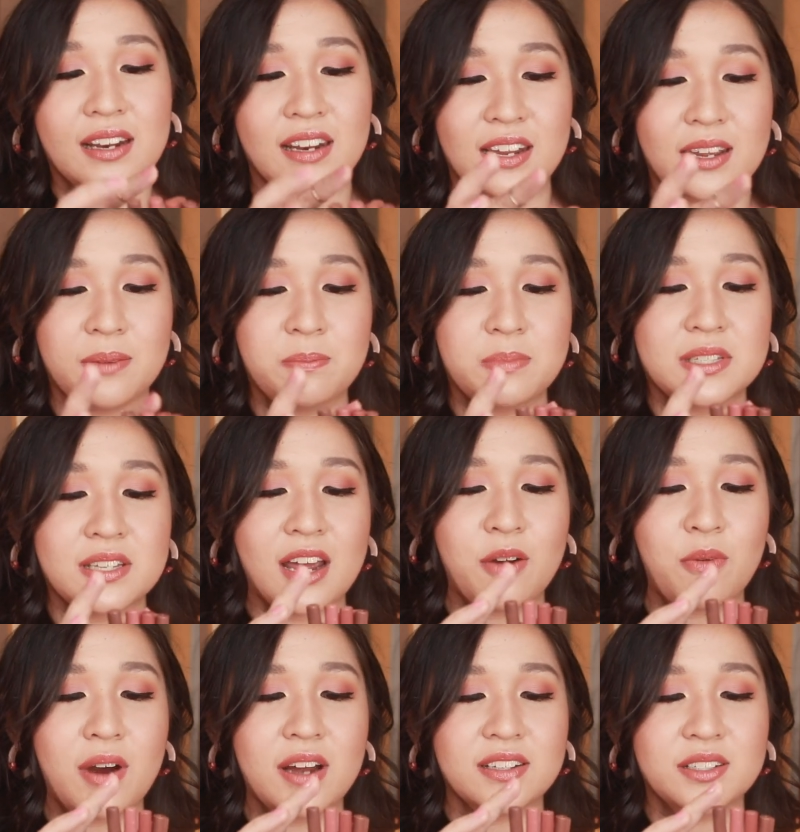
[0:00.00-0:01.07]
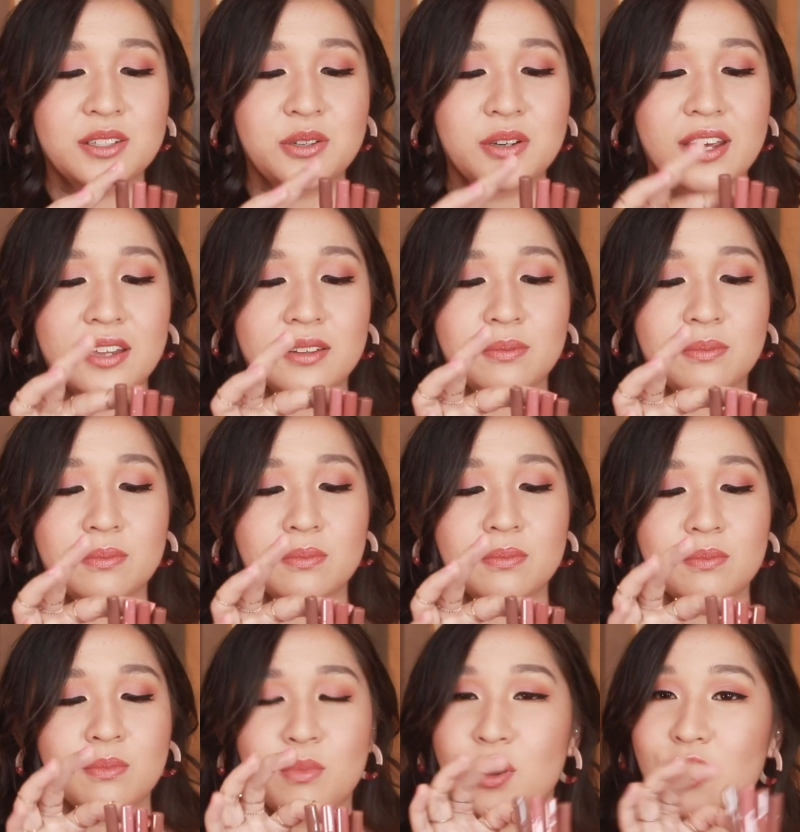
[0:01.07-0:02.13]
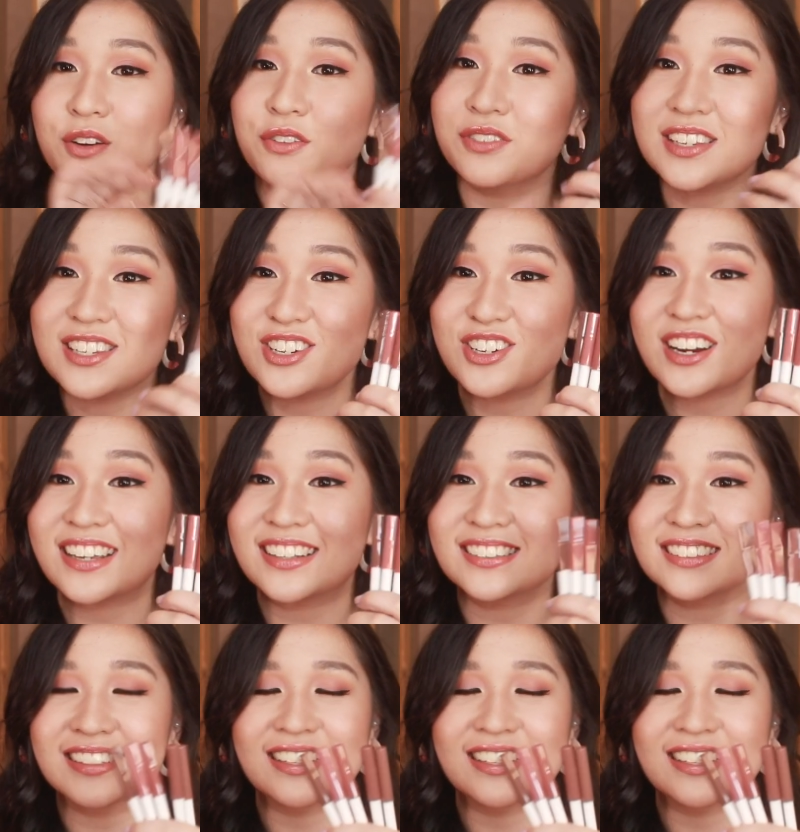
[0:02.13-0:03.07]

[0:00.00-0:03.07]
lips, I wanted to get more of this shade.